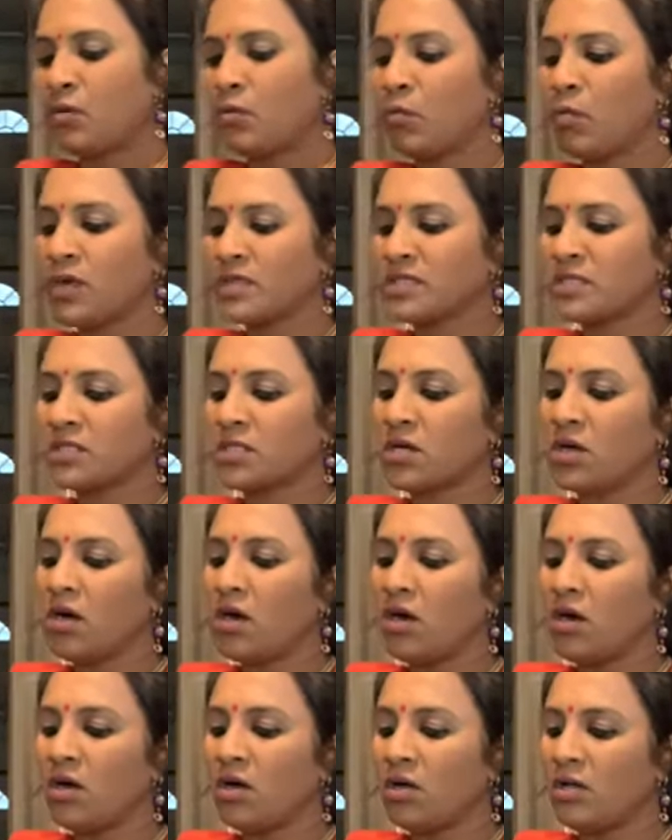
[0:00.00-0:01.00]
what's
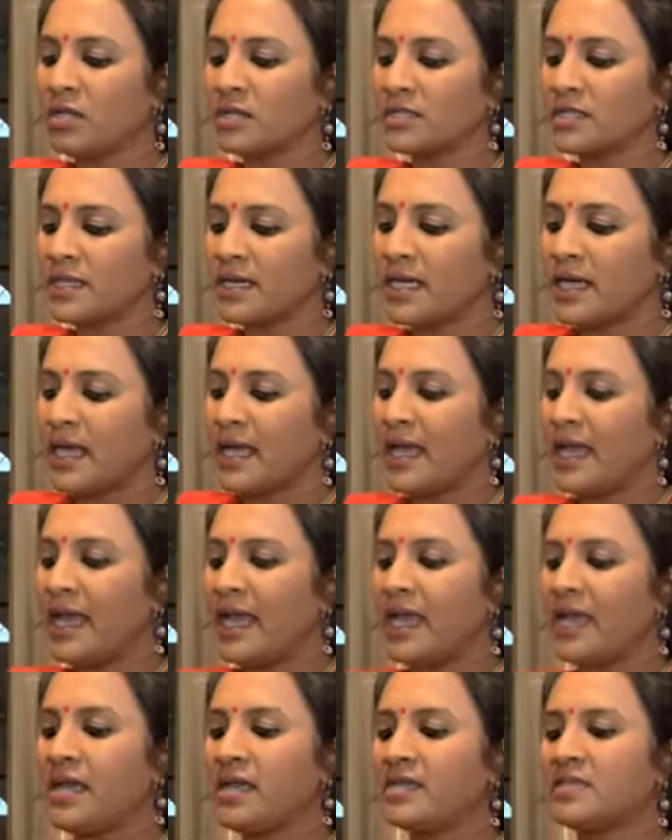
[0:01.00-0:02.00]
called
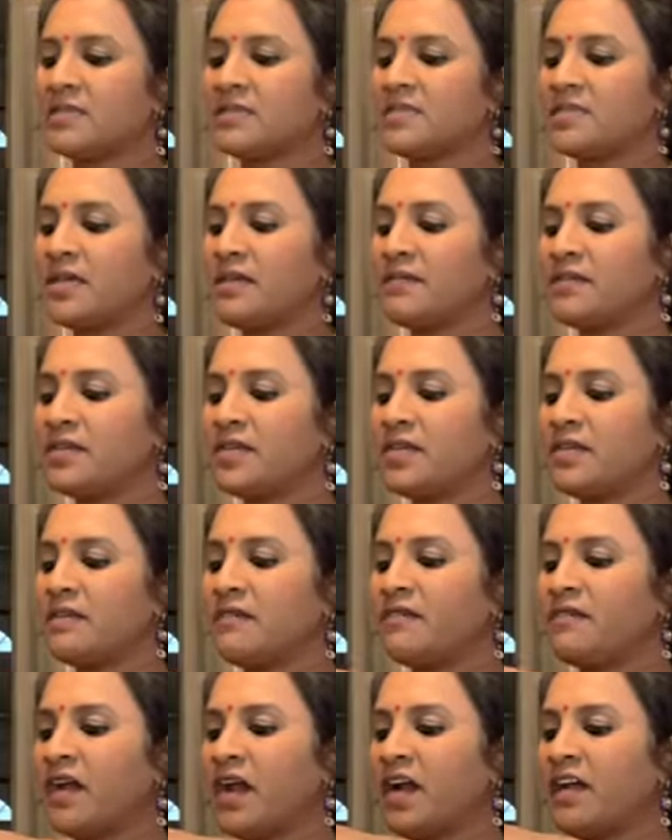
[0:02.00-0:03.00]
a 75%
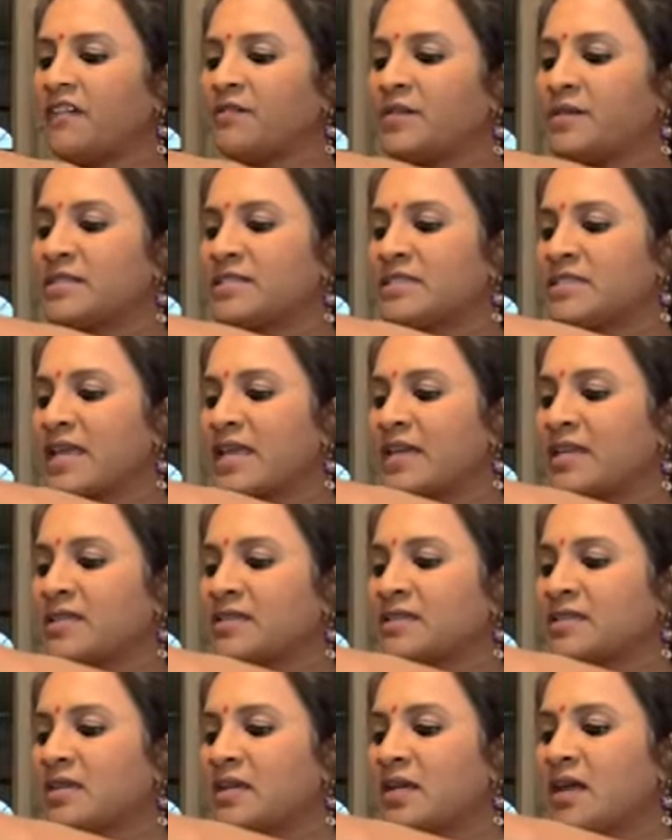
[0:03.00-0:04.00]

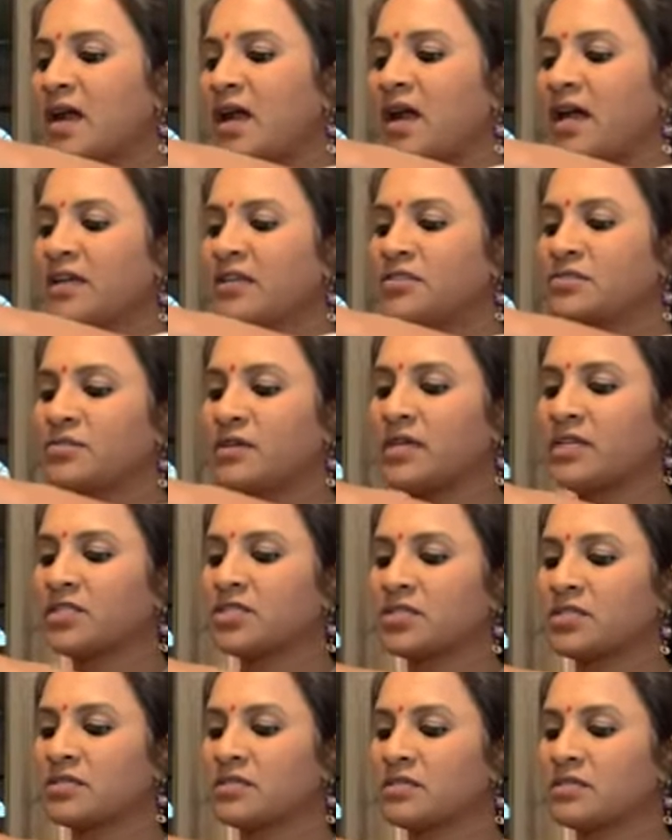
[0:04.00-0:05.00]

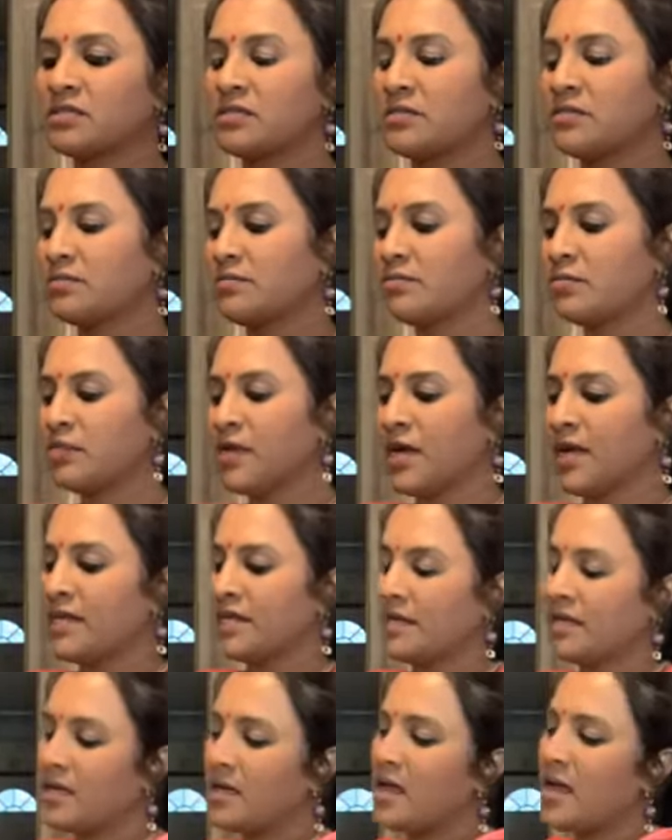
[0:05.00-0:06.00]
hydration bread.
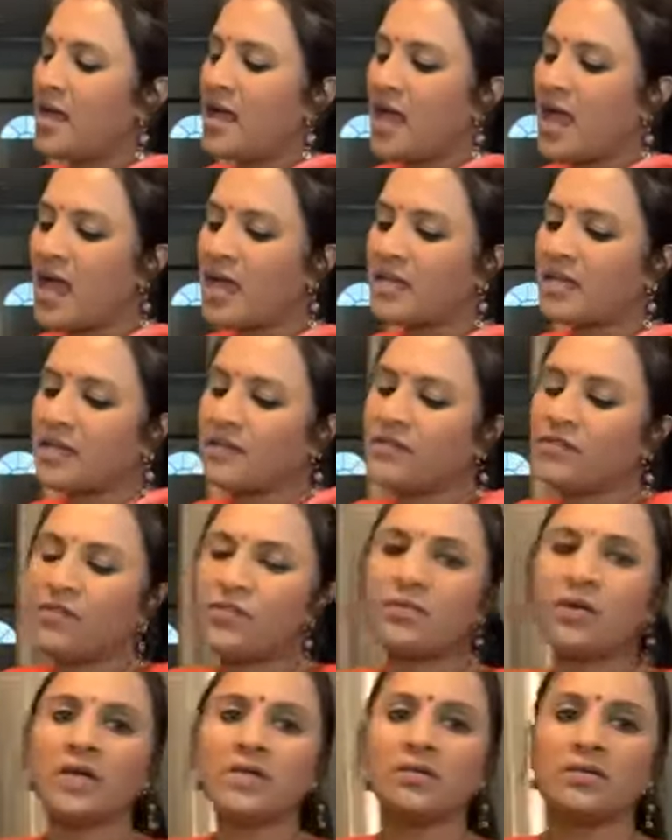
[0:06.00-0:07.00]
And if
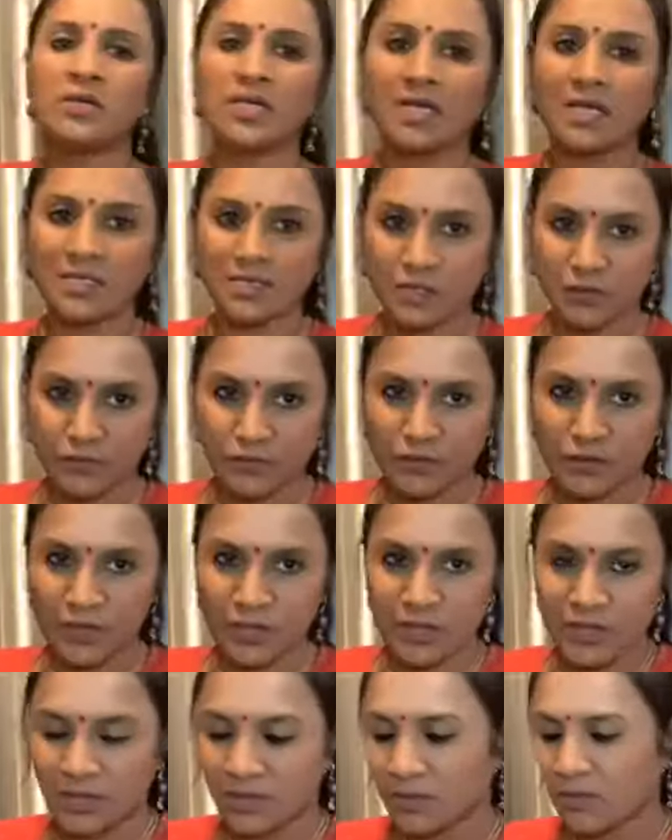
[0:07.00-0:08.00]
you are looking at
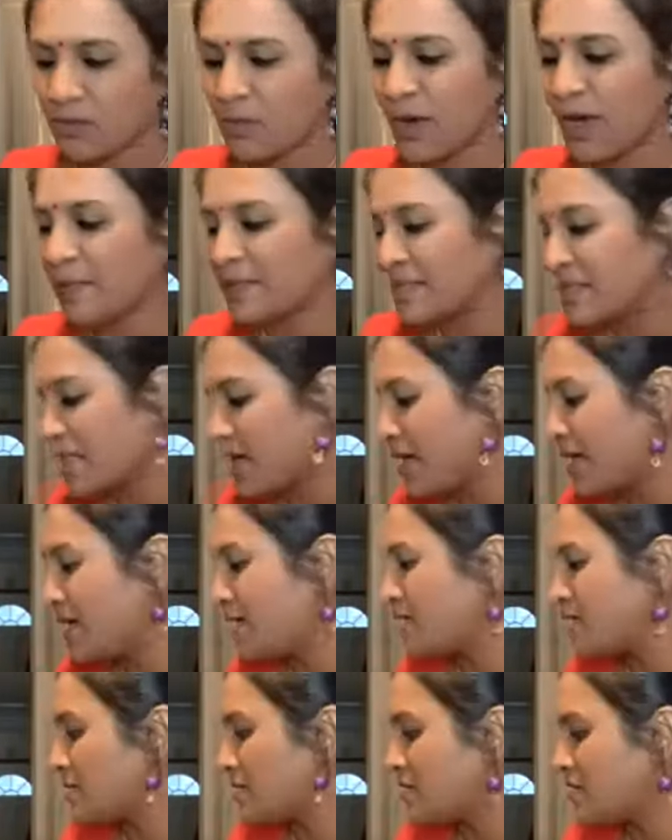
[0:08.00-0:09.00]
different
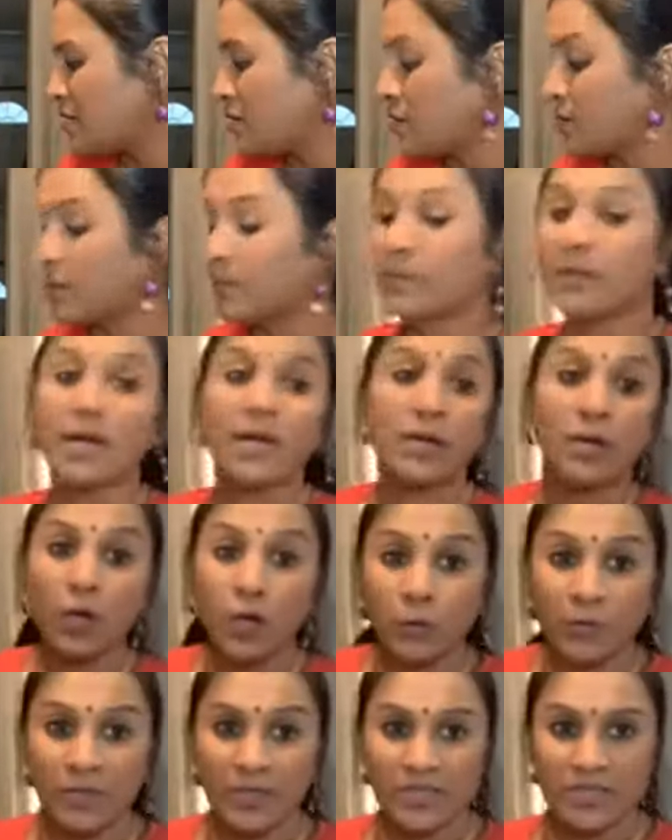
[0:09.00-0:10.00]
websites, and you know, my
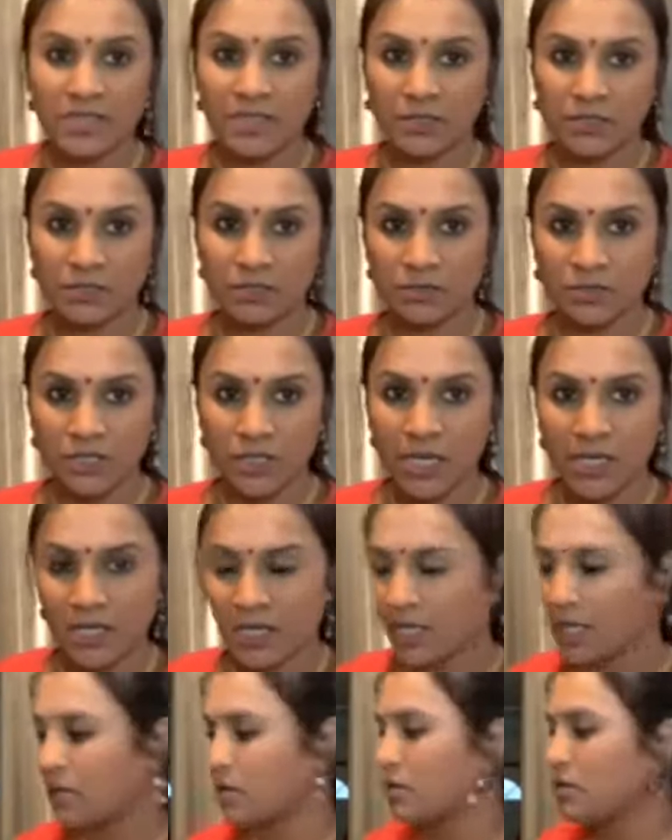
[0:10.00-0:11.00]
hope is that you're
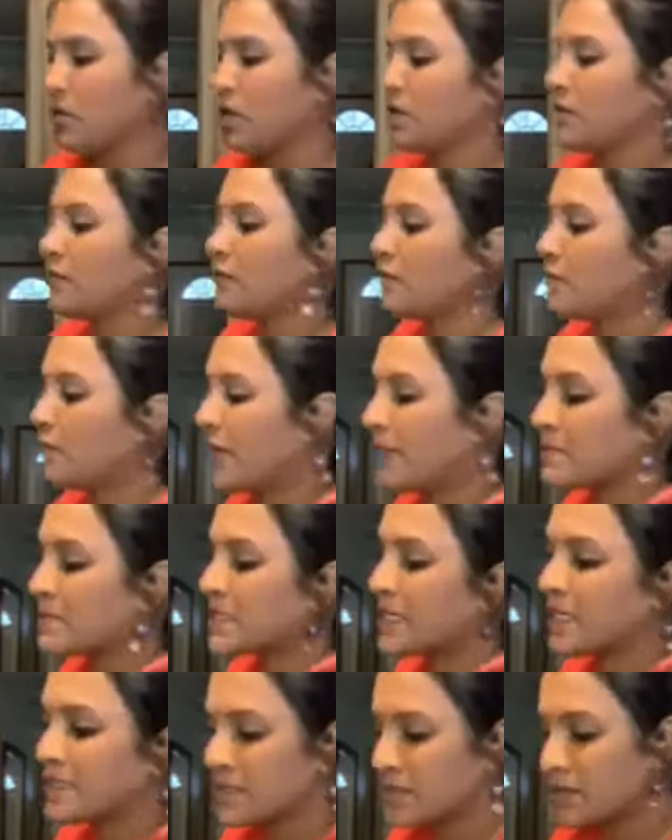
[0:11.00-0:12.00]
checking out a lot of
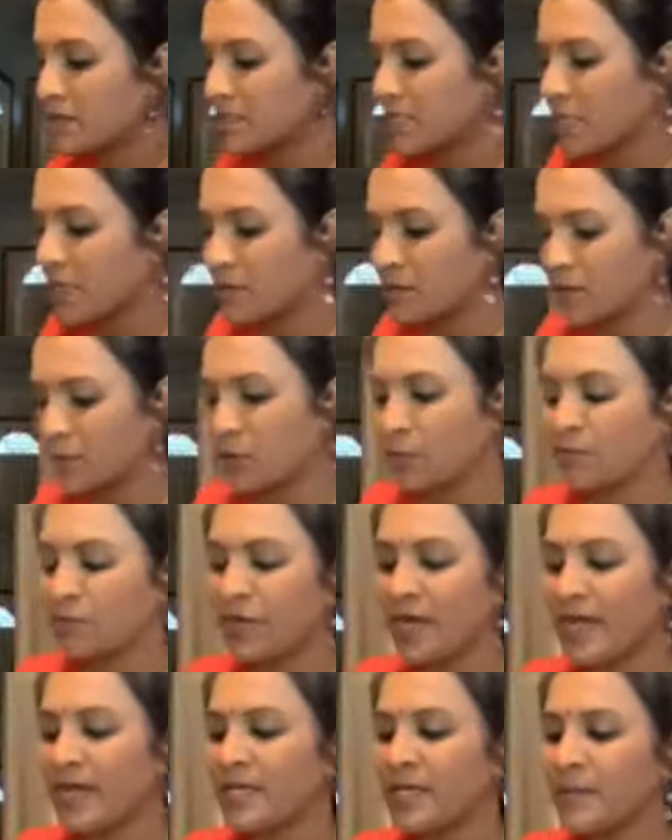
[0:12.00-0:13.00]
websites on sourdough
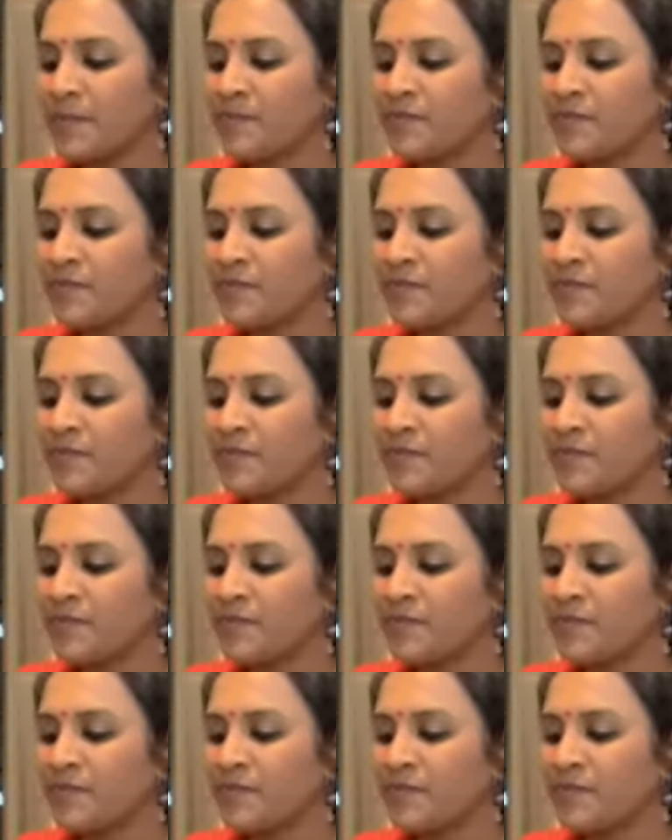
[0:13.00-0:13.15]
bread,